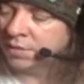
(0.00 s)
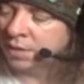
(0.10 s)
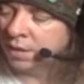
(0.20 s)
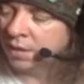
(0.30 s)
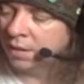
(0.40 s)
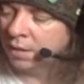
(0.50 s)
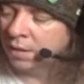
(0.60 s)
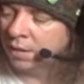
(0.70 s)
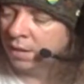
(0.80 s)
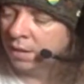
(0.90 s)
say
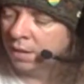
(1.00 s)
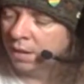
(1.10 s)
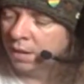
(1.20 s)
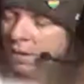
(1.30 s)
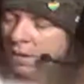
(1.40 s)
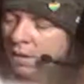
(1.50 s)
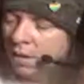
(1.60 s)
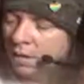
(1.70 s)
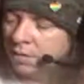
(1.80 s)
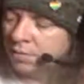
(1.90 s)

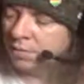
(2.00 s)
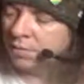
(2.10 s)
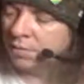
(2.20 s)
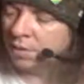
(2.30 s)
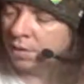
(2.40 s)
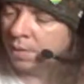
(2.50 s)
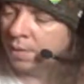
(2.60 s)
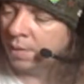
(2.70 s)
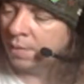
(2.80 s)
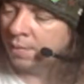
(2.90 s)
and so much to talk
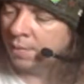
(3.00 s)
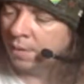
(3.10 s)
about.